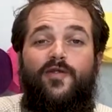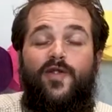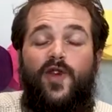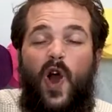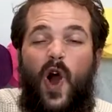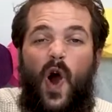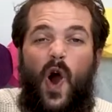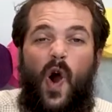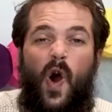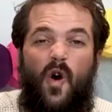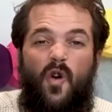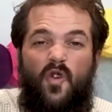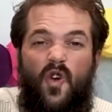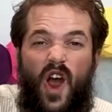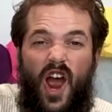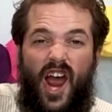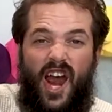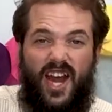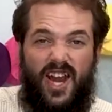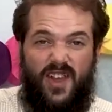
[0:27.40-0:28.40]
you're
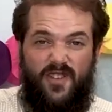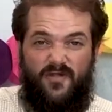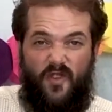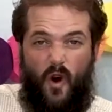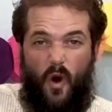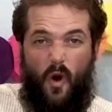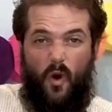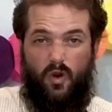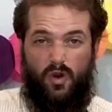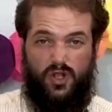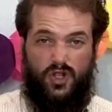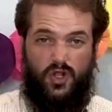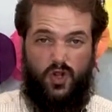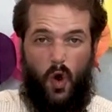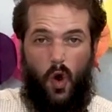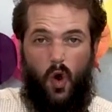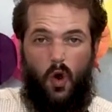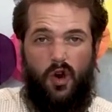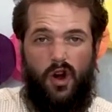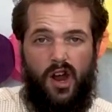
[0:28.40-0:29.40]
ready for a
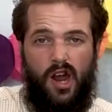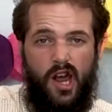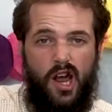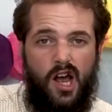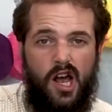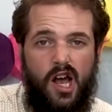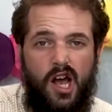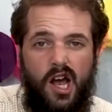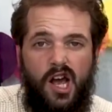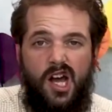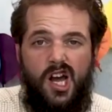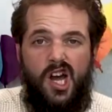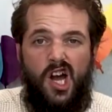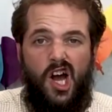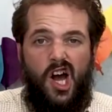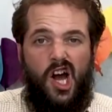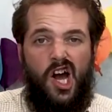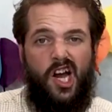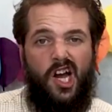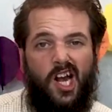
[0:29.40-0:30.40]
story,
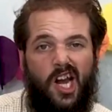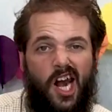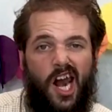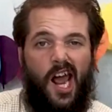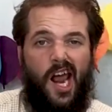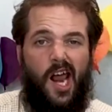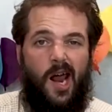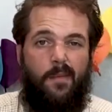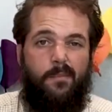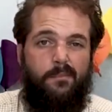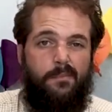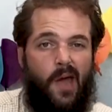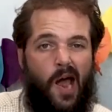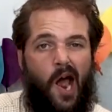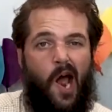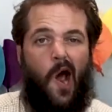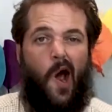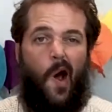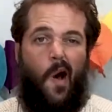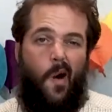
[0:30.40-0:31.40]
clap
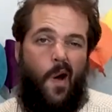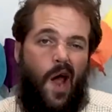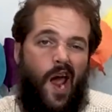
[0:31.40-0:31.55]
your